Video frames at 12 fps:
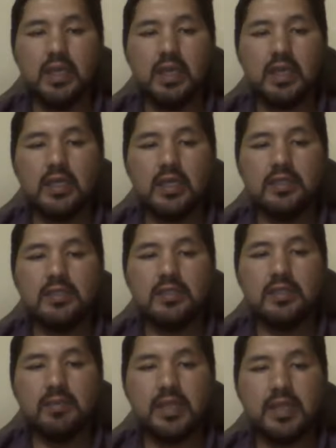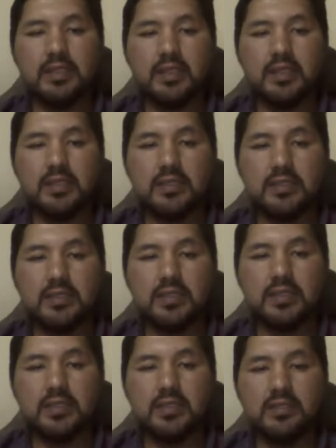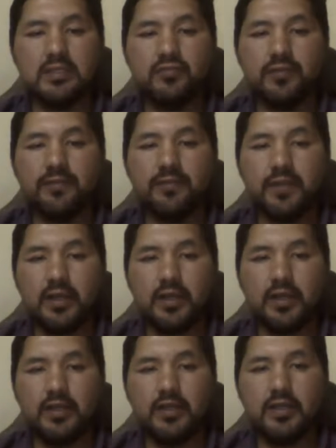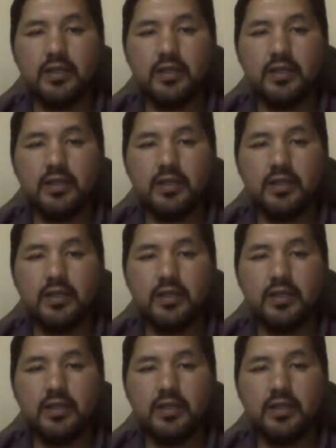and semantics this refers